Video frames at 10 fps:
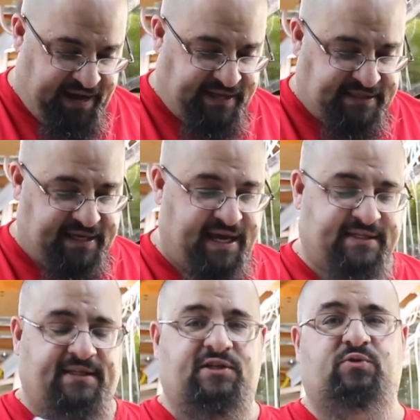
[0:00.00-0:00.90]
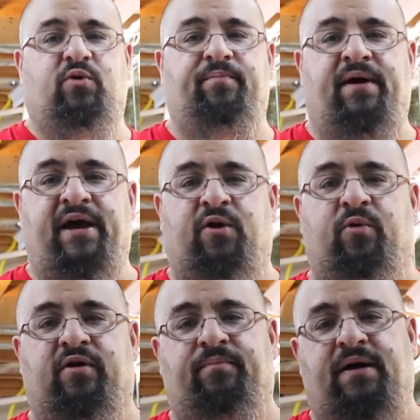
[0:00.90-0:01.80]
I had to guess, this is what My
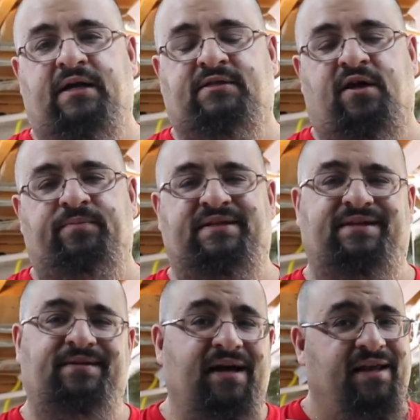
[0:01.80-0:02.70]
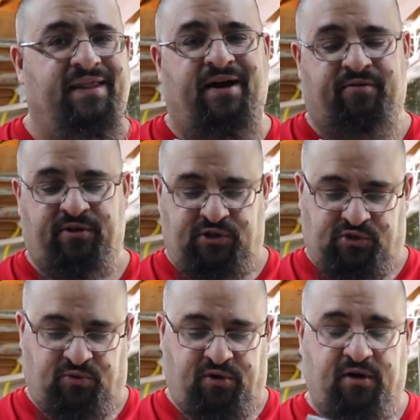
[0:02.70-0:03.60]
Aquarium Box comes in. Not really
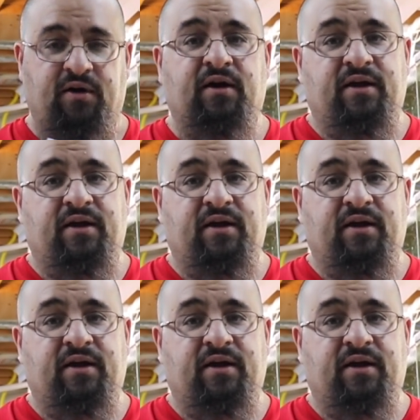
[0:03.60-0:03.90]
sure.